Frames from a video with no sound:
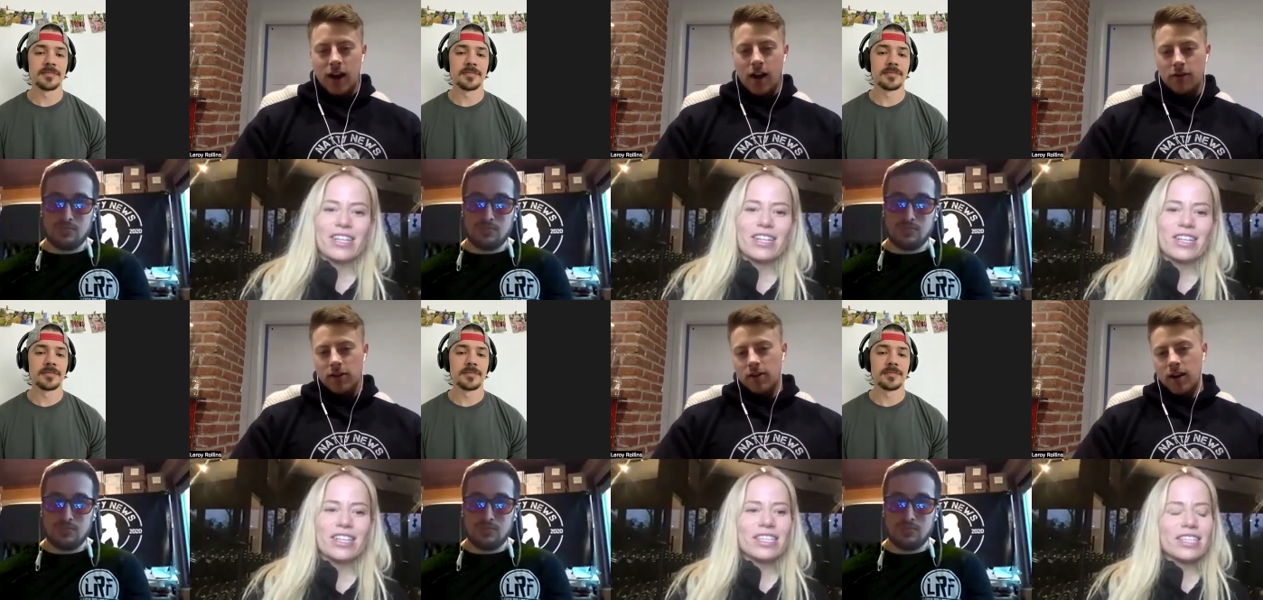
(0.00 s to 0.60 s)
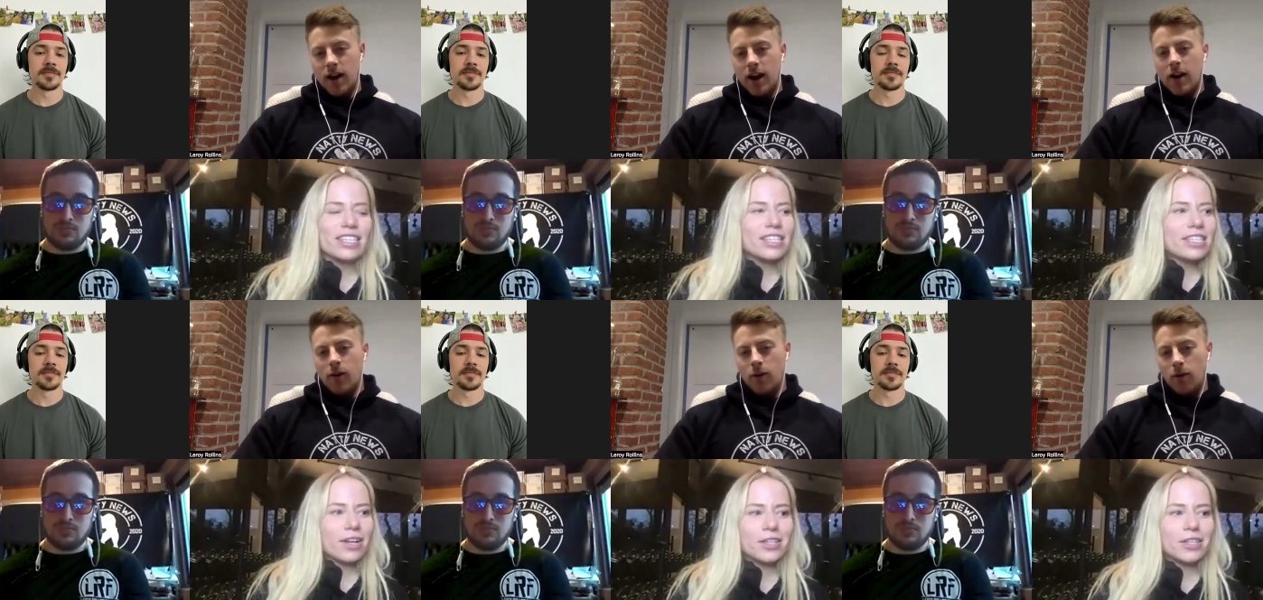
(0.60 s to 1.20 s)
Speaker 1: calories right
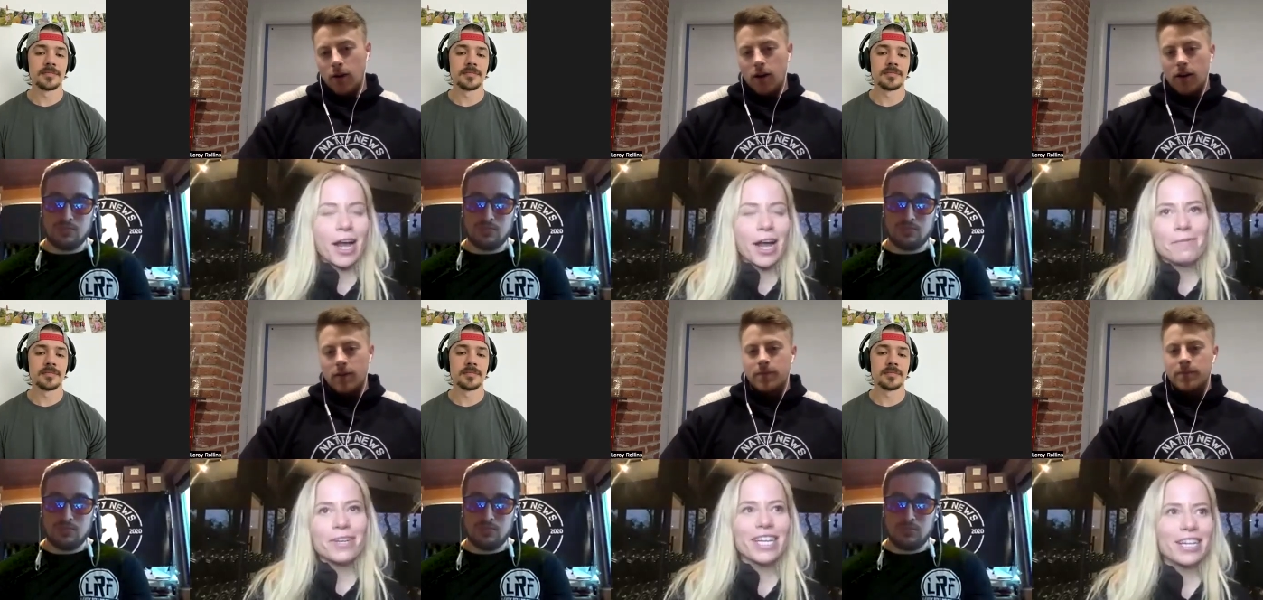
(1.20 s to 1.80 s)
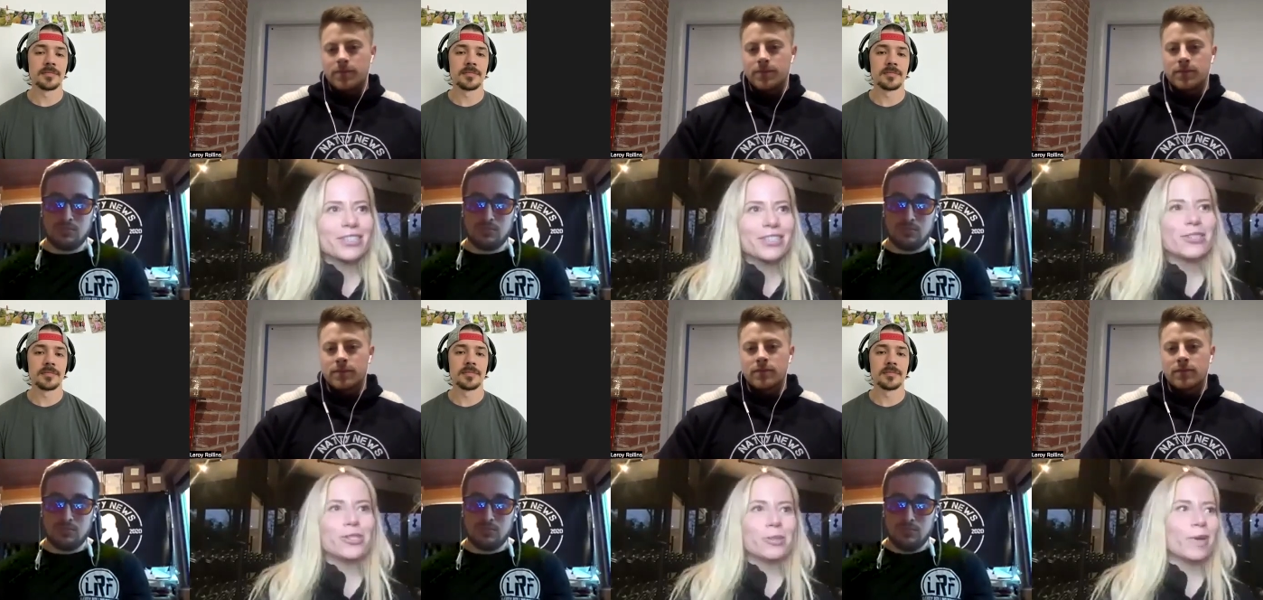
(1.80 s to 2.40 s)
now?
Speaker 2: Or? Yeah, my calories are
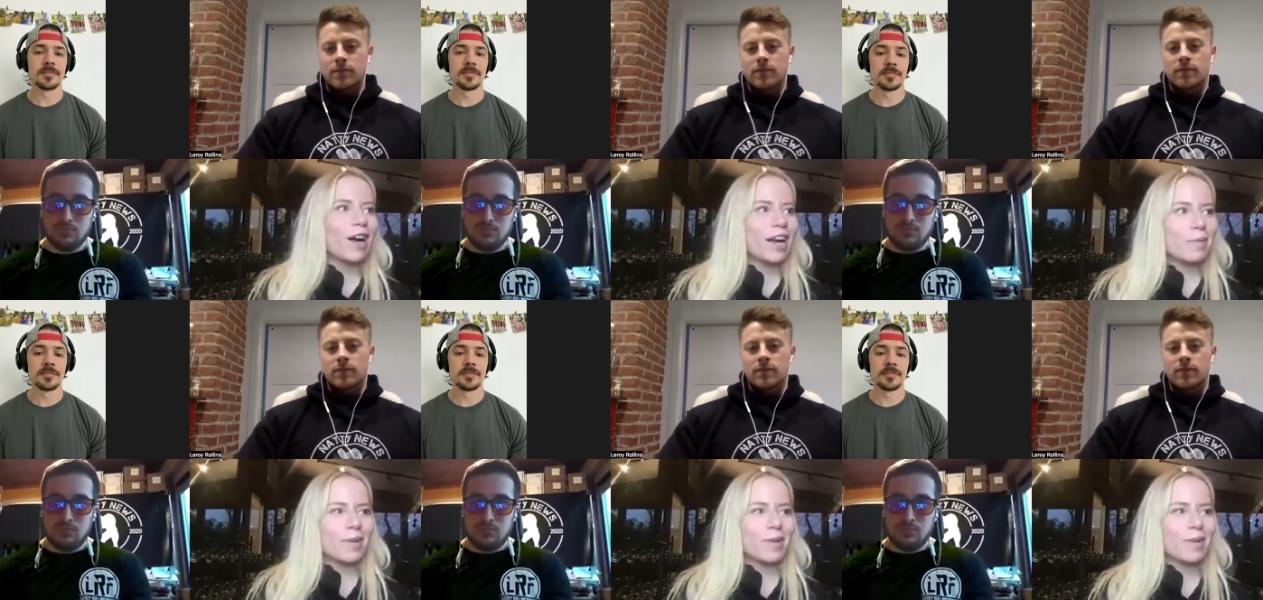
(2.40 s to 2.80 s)
super high. I'm